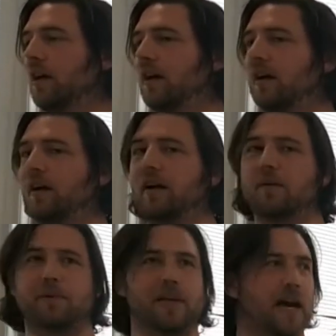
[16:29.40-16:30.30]

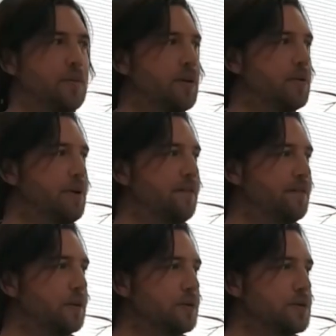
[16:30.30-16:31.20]
But yeah, one of the
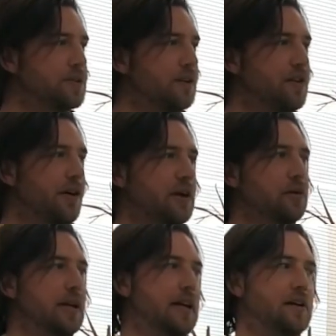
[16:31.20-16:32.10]
pitfalls of going
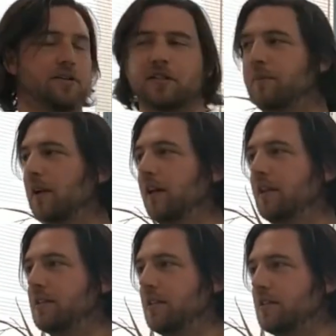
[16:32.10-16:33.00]
all in on something like
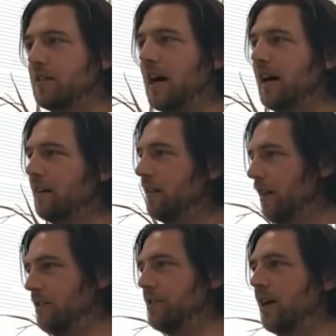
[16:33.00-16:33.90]
this is that,
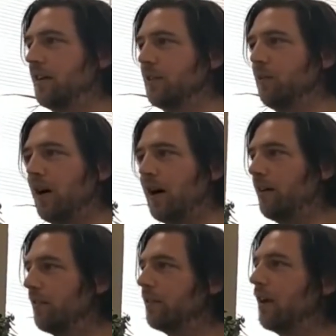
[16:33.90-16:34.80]
like you say, on the
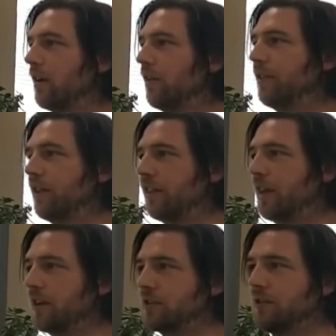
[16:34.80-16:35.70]
wire and a lot of the other
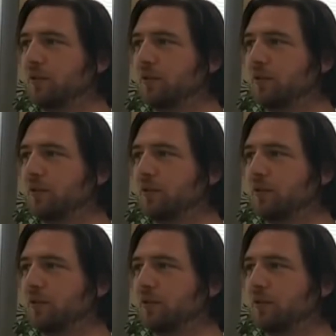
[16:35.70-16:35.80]
things,